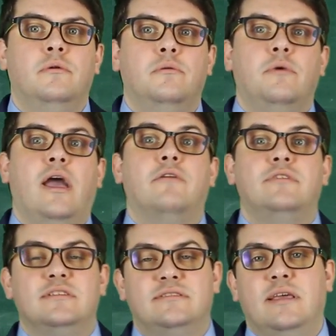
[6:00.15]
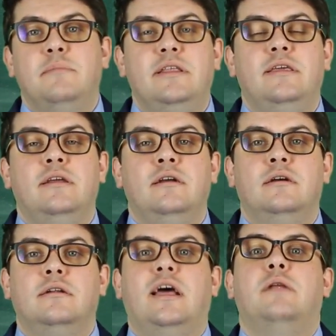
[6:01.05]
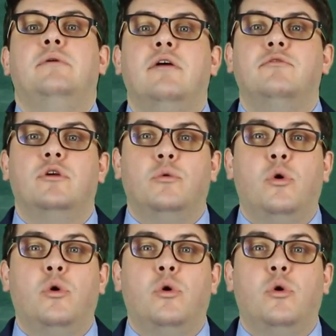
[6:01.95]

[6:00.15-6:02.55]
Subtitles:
we have the same meeting that we have for a